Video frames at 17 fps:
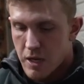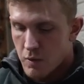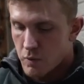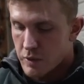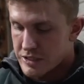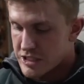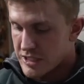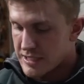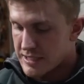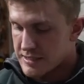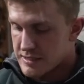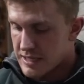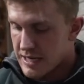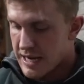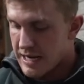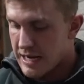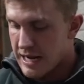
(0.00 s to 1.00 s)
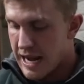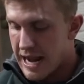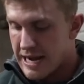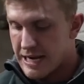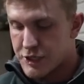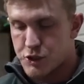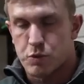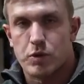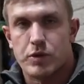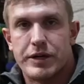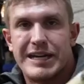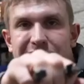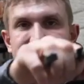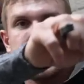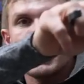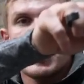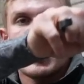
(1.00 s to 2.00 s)
which is an actual
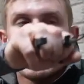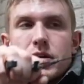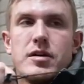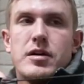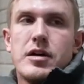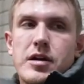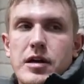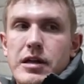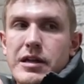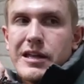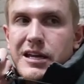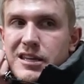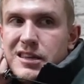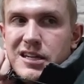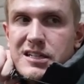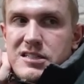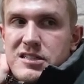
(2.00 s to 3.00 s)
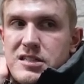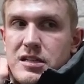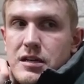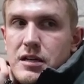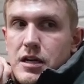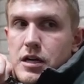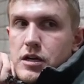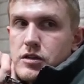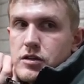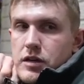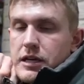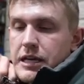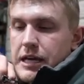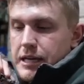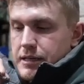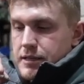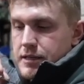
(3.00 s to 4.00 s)
hinge like this.
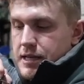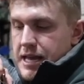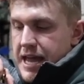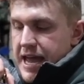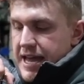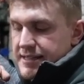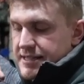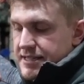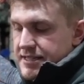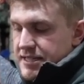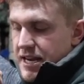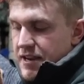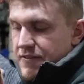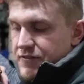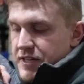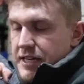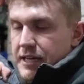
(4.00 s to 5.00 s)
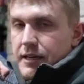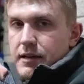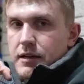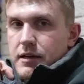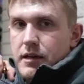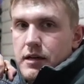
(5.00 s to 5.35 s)
Again, it has a safety.